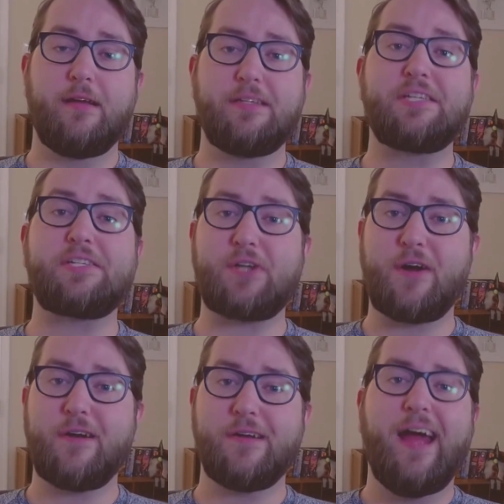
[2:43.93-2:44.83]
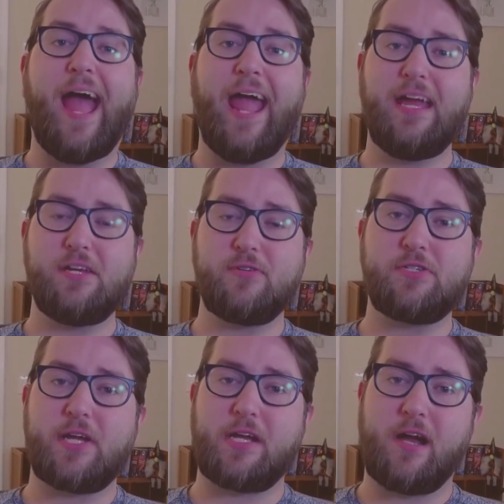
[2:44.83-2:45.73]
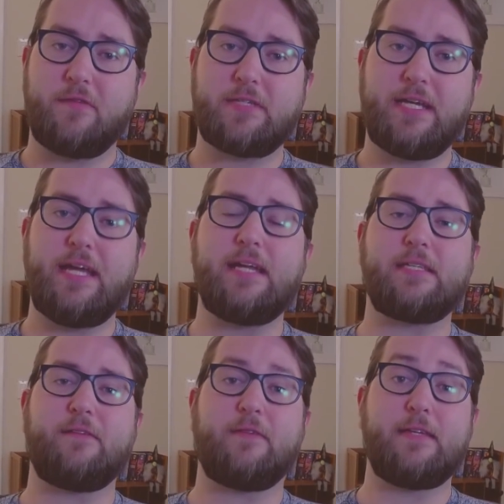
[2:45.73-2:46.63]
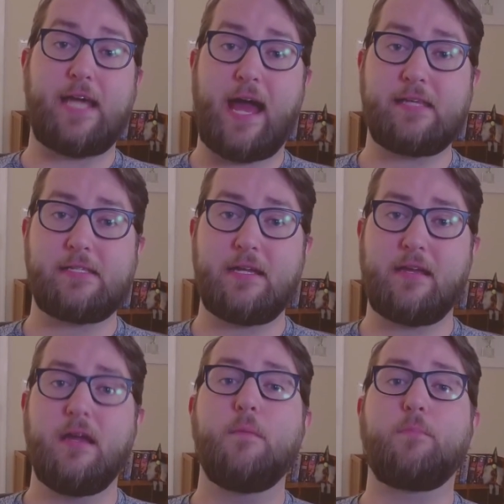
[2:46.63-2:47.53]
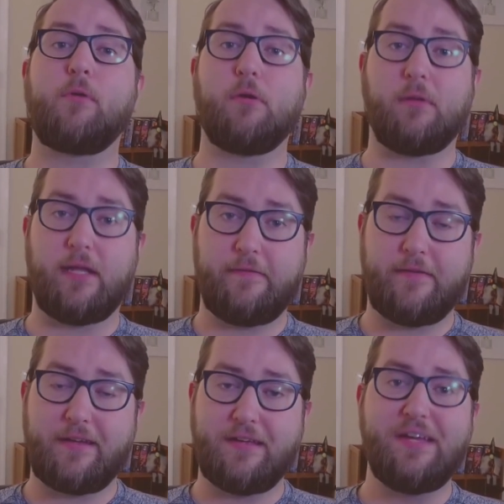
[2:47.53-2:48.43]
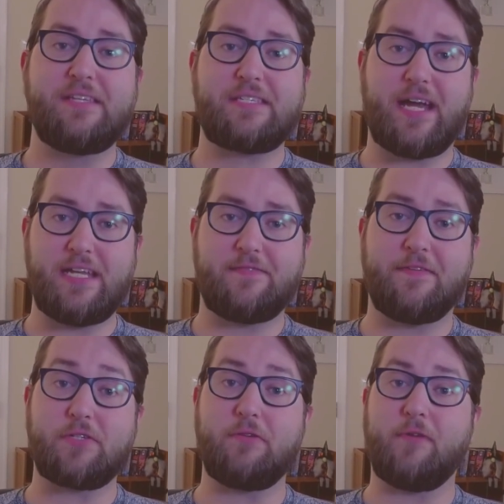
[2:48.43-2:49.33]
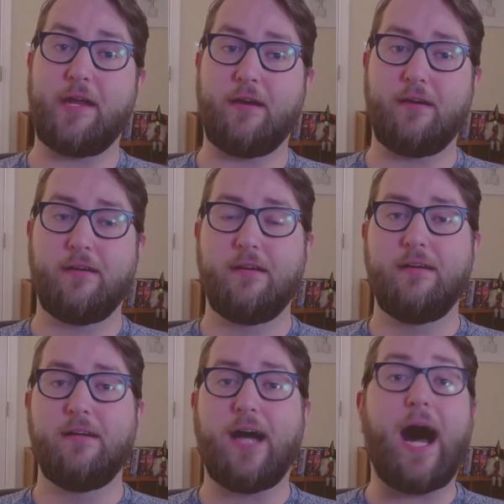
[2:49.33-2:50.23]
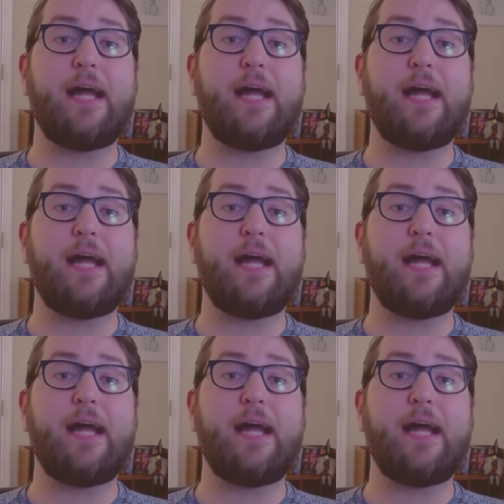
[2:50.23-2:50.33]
To start, Adrian Tchaikovsky is a fantastic, prolific science fiction writer. I